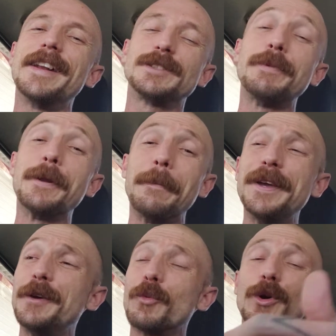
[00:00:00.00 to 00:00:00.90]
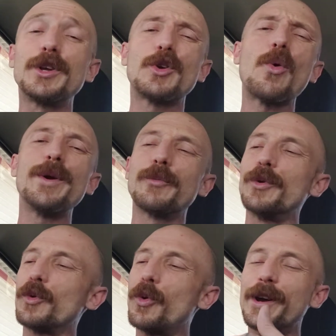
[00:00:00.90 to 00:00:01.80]
And it's been a minute. We're going to go in
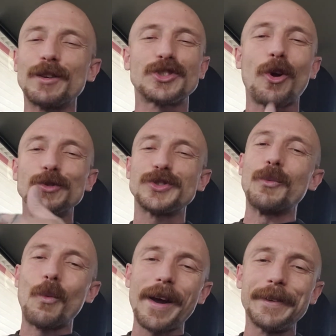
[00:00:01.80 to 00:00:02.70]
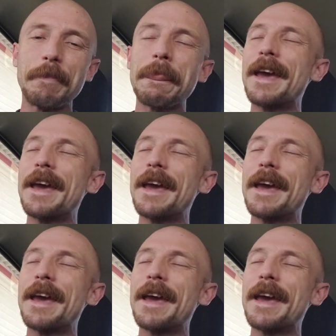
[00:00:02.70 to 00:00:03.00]
real quick on Charleston White.